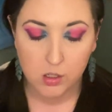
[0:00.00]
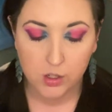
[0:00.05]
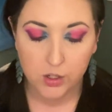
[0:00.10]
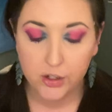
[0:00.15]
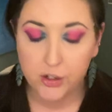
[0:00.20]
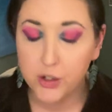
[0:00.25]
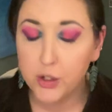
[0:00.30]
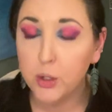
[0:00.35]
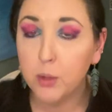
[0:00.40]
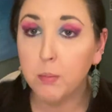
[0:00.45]

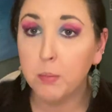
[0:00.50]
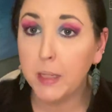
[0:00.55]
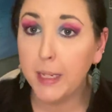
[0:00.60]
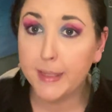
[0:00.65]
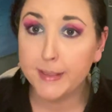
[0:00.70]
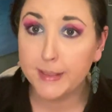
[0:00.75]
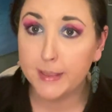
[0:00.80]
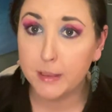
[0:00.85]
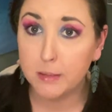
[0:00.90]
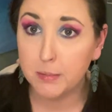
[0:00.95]
you're too
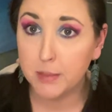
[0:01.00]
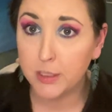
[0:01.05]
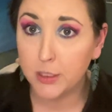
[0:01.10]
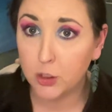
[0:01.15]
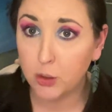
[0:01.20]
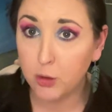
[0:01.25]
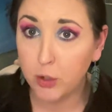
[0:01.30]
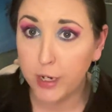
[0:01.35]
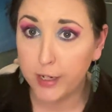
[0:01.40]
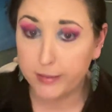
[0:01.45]
blessed to be
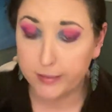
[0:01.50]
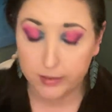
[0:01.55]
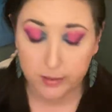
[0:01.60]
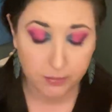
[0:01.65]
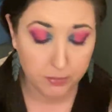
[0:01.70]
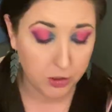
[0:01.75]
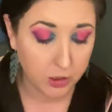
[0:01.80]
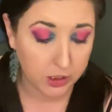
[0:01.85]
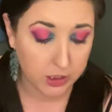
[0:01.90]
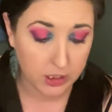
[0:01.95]
stressed.
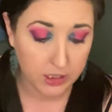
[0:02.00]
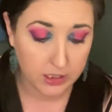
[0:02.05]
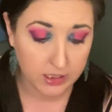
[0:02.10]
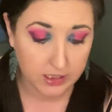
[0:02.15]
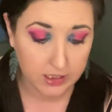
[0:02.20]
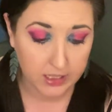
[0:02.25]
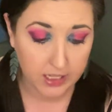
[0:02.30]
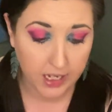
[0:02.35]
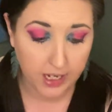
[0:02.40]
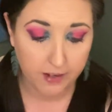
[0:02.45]
I'm just going to
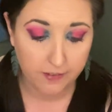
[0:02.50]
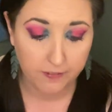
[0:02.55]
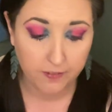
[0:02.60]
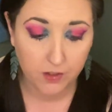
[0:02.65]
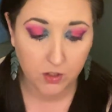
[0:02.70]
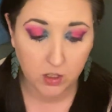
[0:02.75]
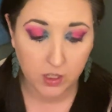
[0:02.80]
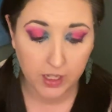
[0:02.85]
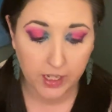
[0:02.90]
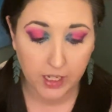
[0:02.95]
say I
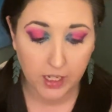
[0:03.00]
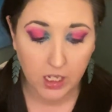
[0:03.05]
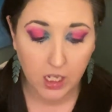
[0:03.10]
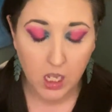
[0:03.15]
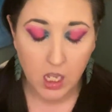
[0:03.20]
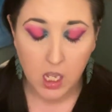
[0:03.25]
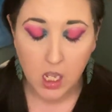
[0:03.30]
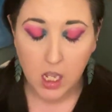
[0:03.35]
feel like